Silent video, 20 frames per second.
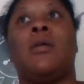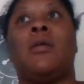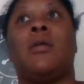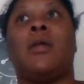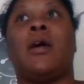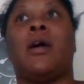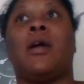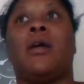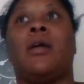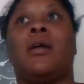
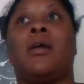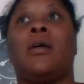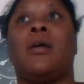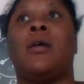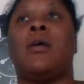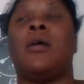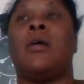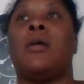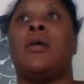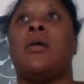Like,
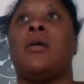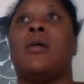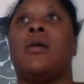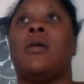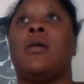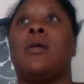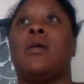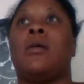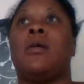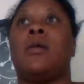
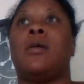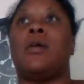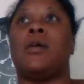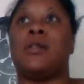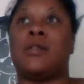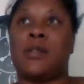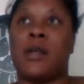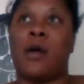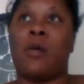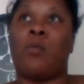
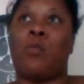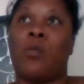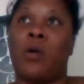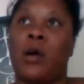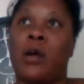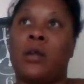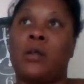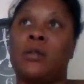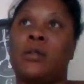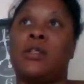it's that
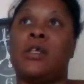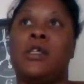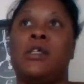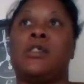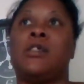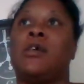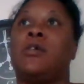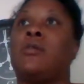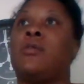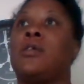one
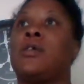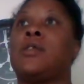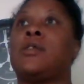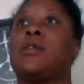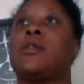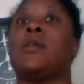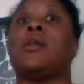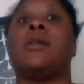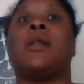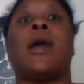detail that's
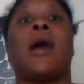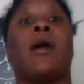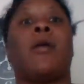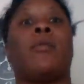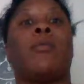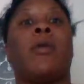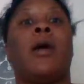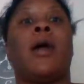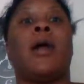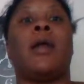not
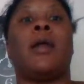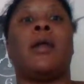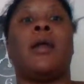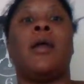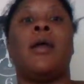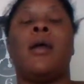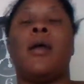right.